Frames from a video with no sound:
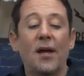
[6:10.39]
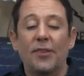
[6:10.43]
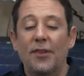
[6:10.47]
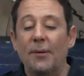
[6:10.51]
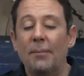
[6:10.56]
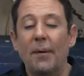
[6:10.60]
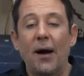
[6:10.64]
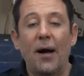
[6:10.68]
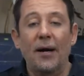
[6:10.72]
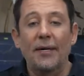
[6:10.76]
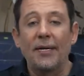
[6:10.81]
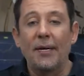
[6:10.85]
the
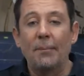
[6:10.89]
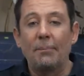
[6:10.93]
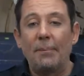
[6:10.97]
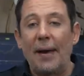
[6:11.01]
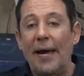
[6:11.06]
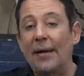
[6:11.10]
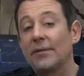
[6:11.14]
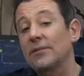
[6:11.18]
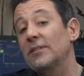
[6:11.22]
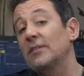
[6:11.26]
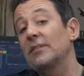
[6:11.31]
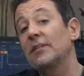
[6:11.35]
market
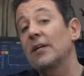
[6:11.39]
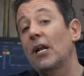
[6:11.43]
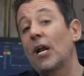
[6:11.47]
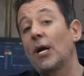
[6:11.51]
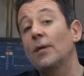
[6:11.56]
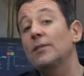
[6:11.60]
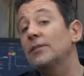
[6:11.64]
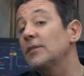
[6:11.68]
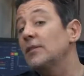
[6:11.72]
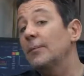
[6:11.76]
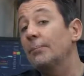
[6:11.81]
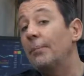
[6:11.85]
bounces and
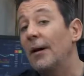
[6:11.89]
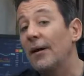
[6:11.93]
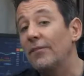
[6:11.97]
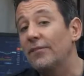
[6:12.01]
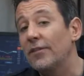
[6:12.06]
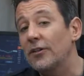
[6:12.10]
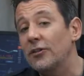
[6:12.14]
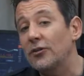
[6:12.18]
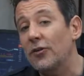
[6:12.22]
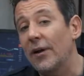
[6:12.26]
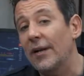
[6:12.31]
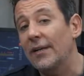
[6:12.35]
closes above
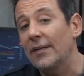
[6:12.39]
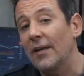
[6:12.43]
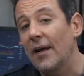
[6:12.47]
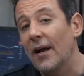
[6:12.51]
the trend